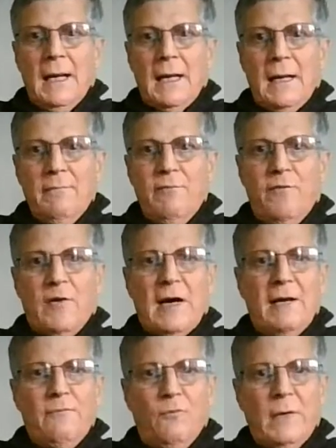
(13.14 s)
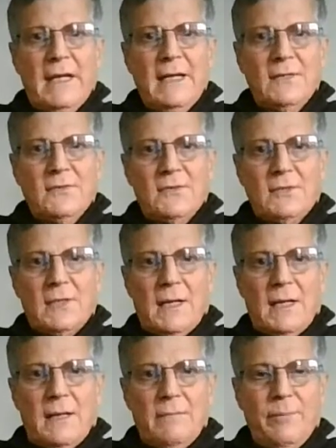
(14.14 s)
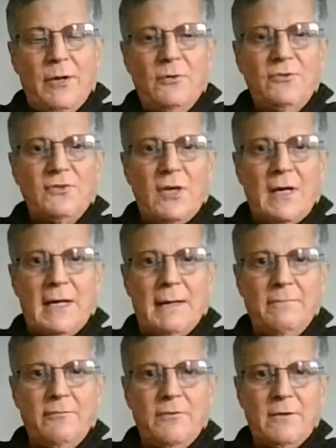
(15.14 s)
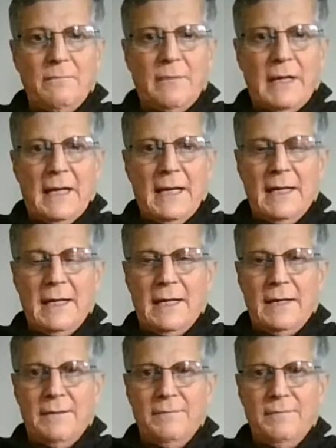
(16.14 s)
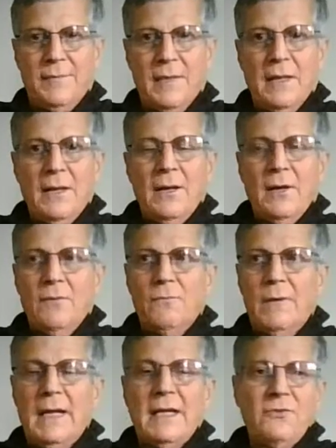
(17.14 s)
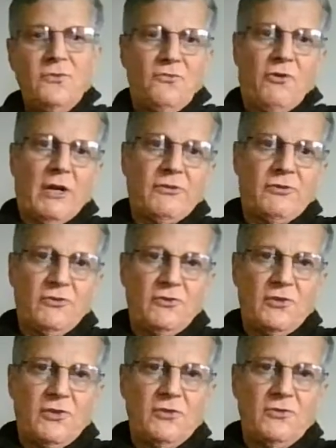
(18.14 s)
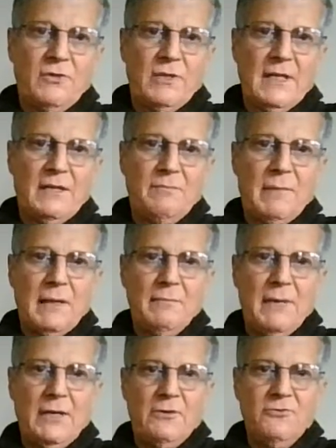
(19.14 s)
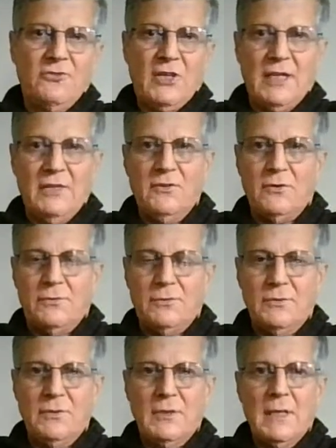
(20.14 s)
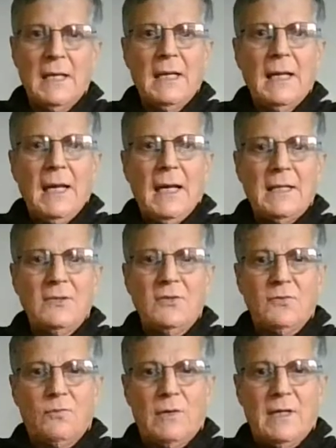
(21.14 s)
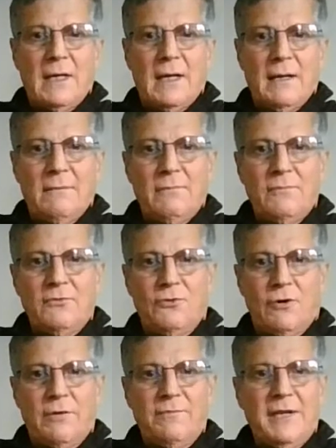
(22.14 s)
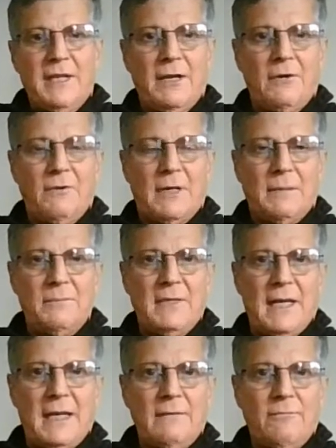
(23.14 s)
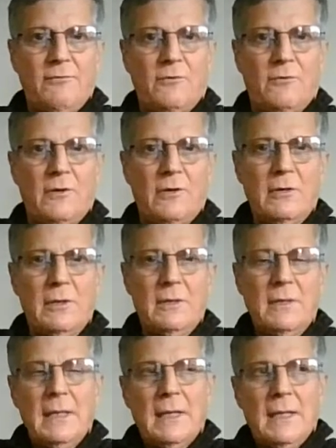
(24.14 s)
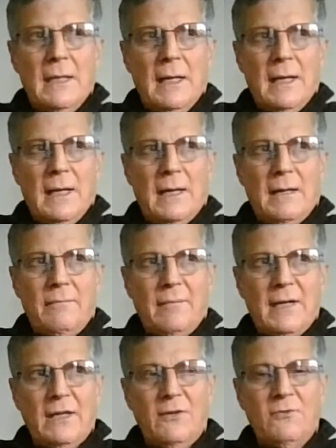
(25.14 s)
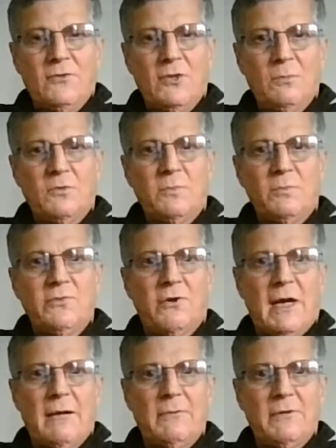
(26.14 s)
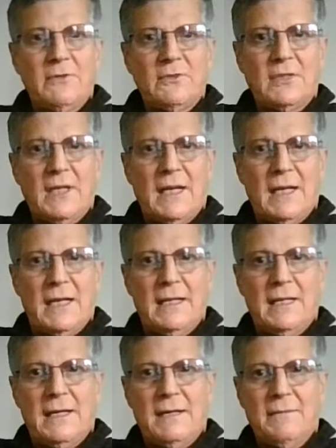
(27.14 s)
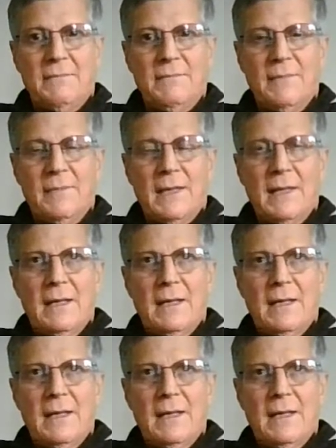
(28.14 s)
I'm five weeks uh, post op from my um, reconstruction surgery of my male genitals. I just want a short video update for uh, my YouTube subscribers and um,